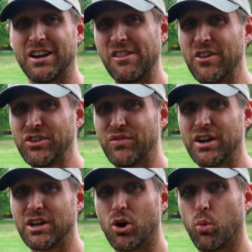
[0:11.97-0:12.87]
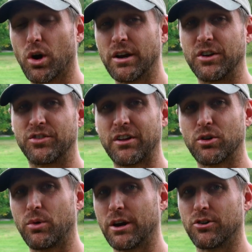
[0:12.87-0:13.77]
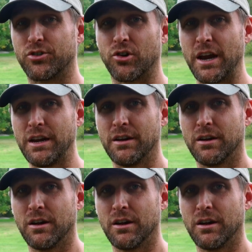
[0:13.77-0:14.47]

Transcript: and in this video, we're going to set the record straight